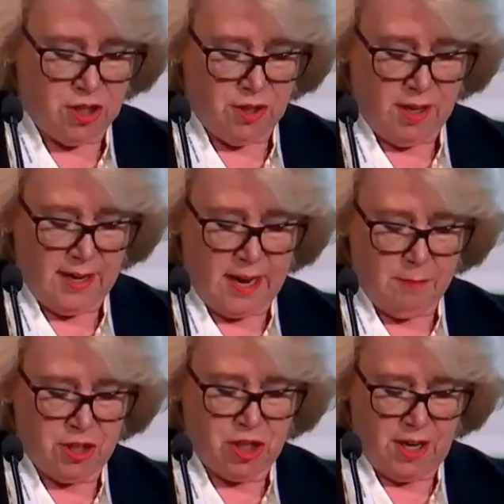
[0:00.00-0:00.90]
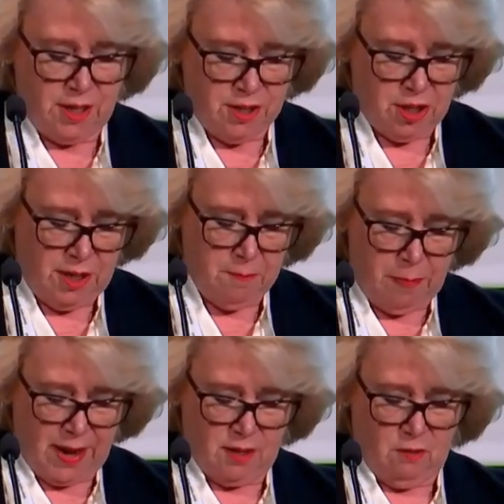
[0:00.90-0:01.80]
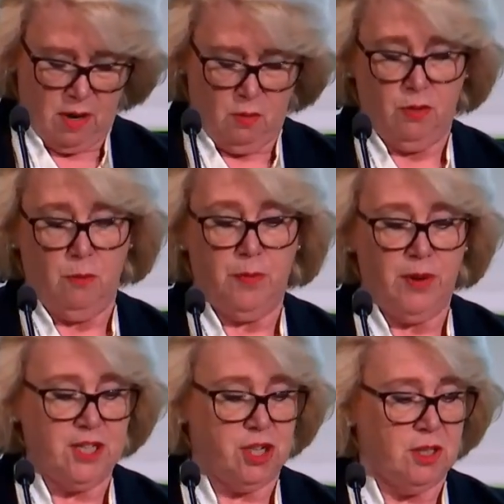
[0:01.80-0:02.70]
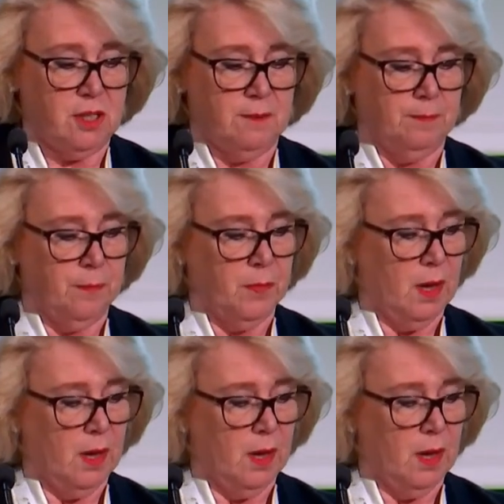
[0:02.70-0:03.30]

measured the climate change impact of our own operations.